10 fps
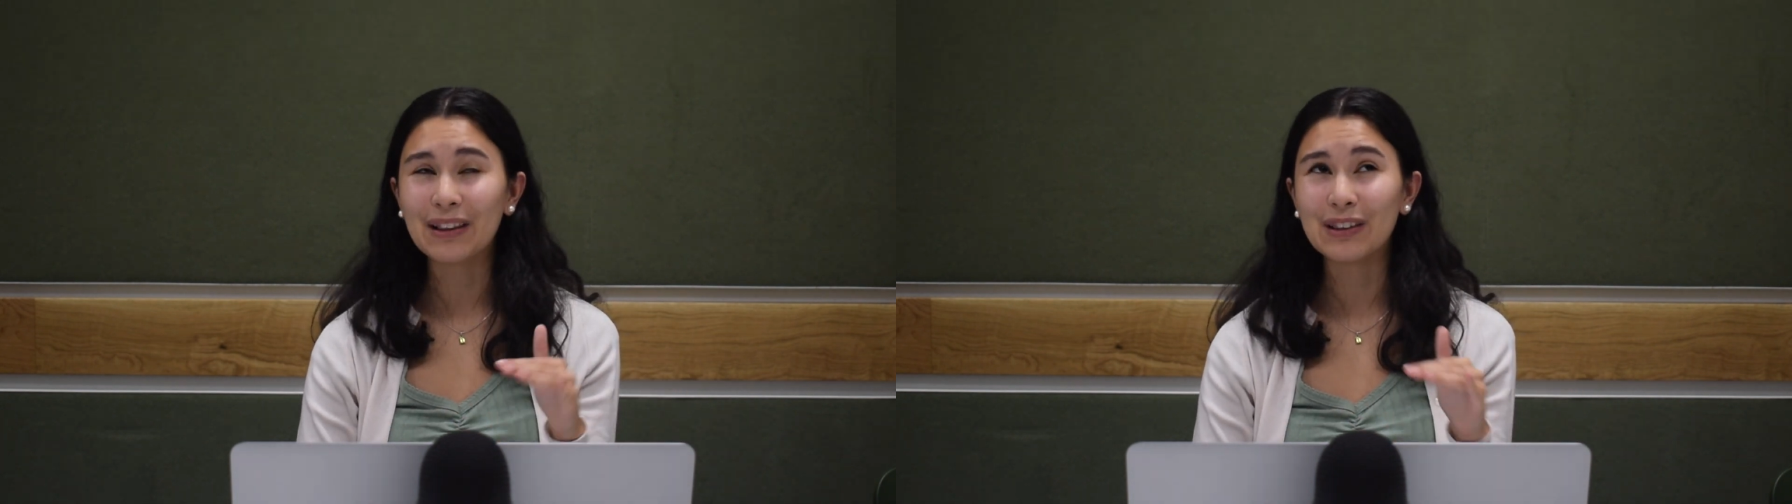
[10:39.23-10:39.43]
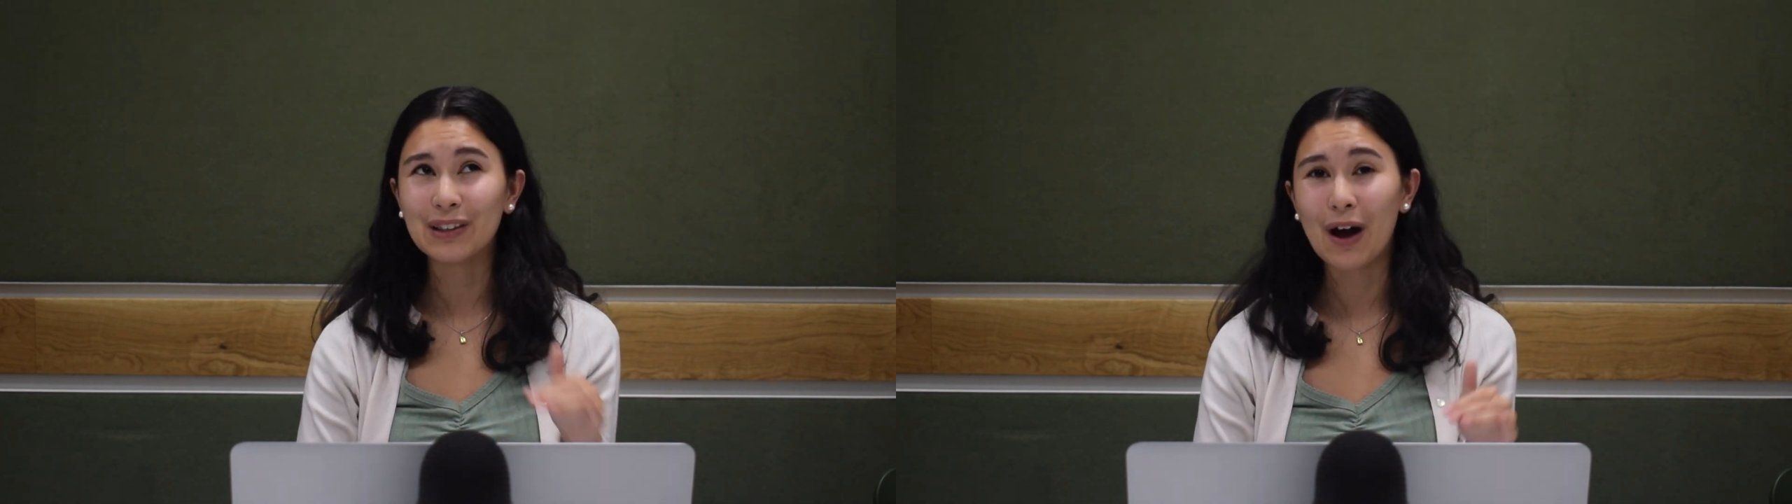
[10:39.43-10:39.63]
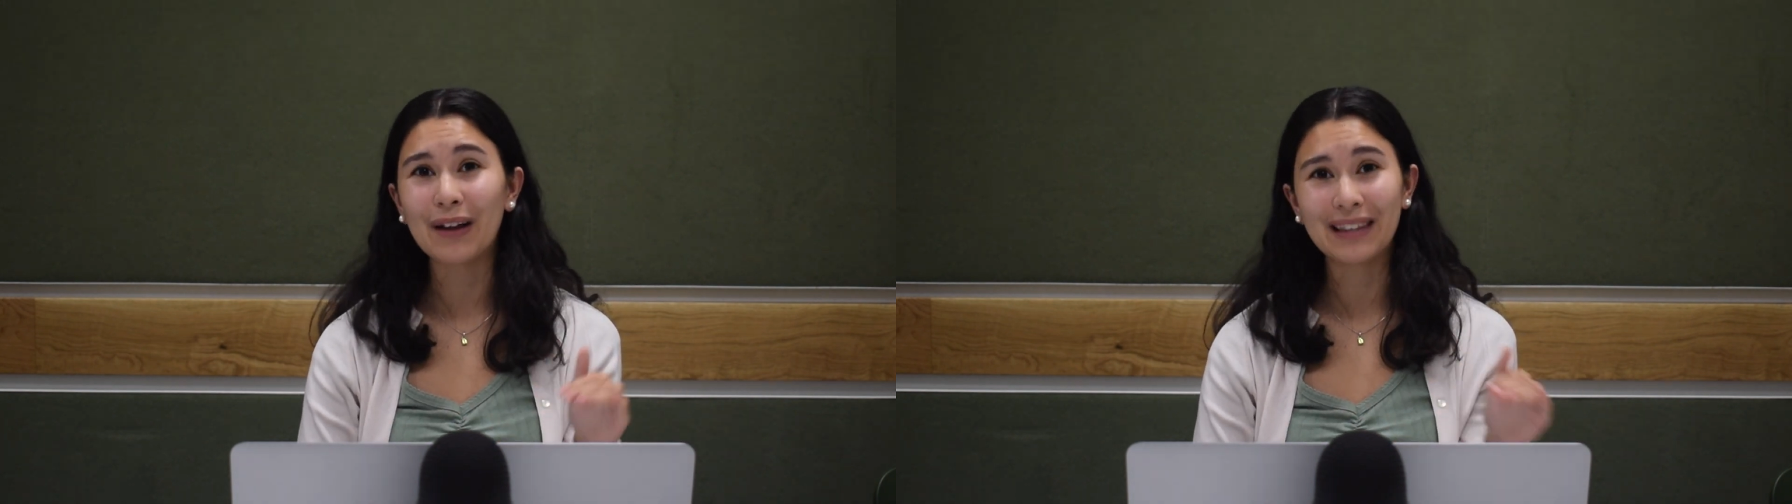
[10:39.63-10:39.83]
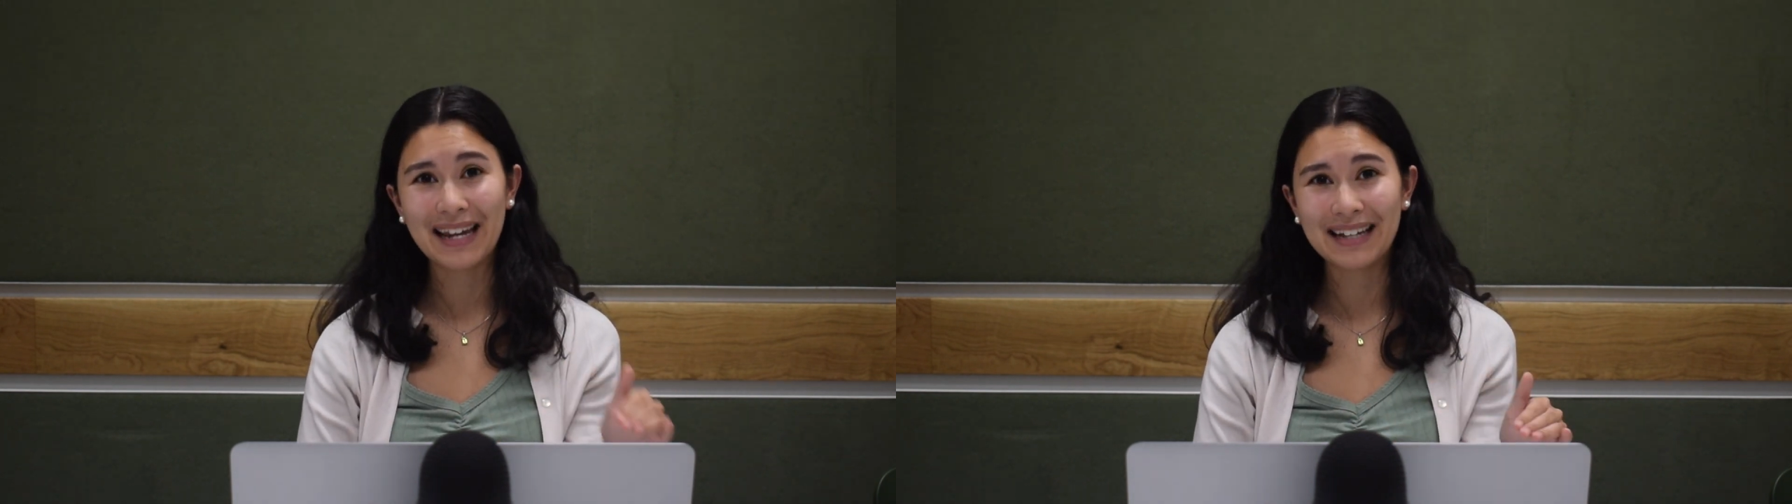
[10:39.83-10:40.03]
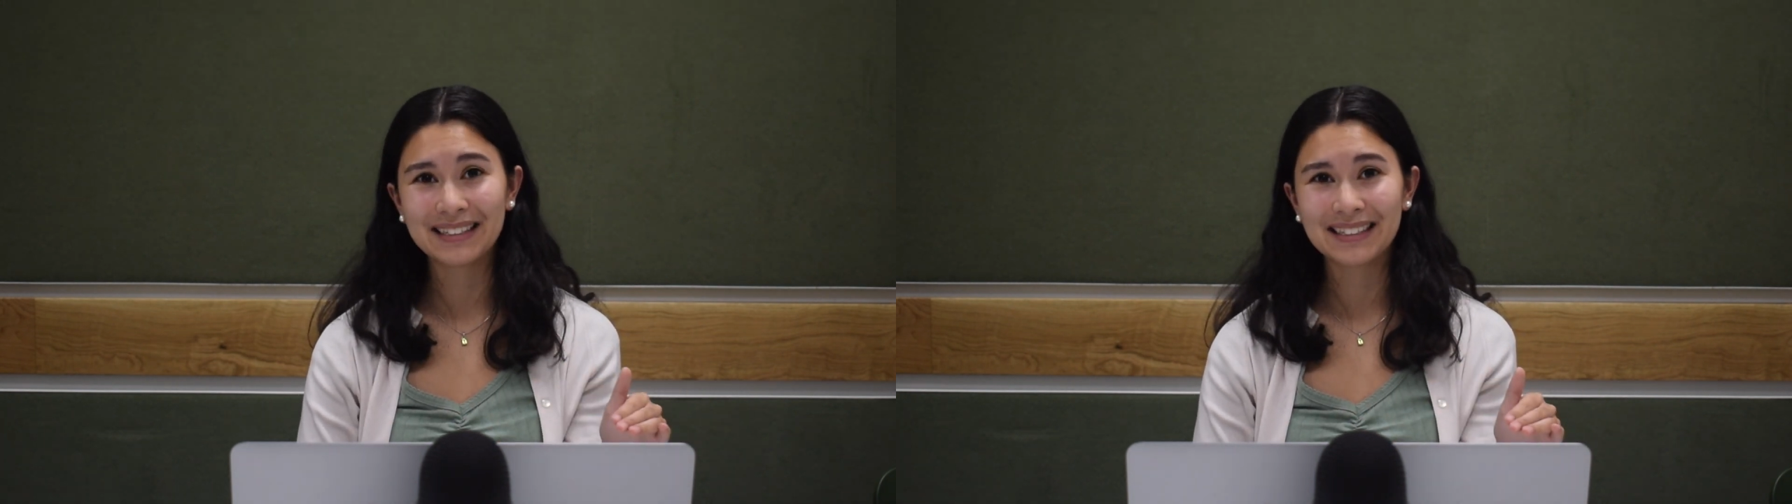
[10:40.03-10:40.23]
a lot
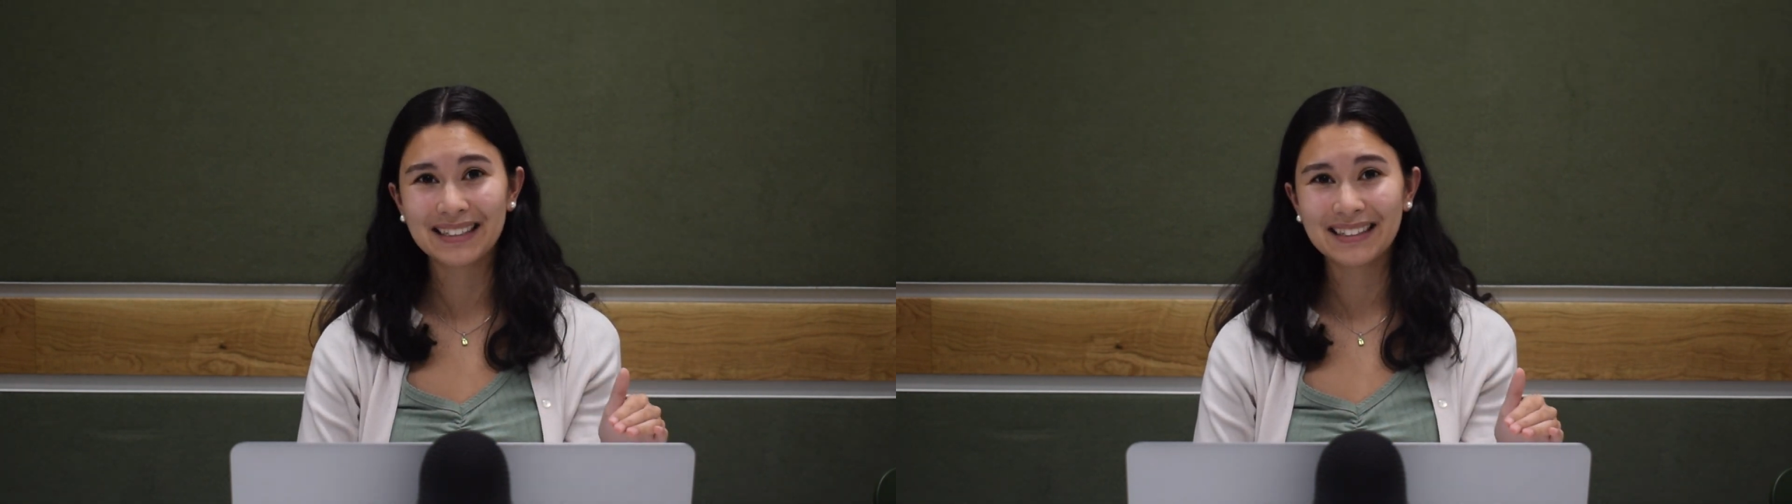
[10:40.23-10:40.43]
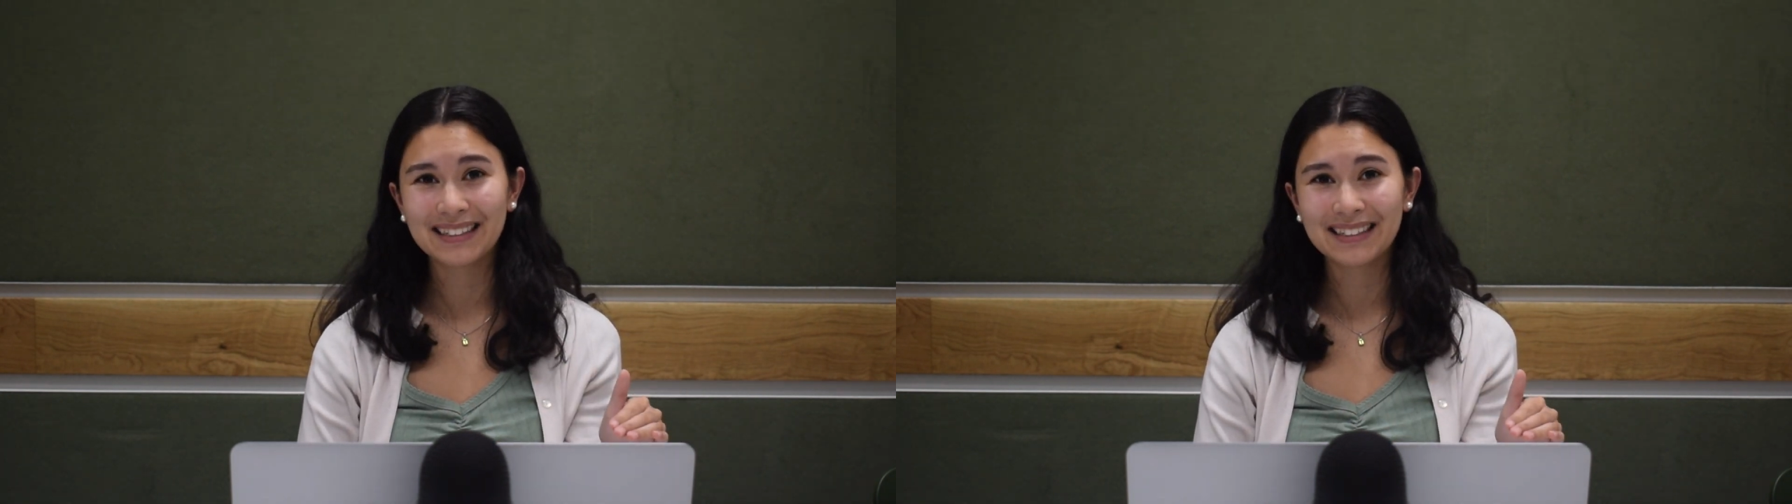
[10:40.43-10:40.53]
less.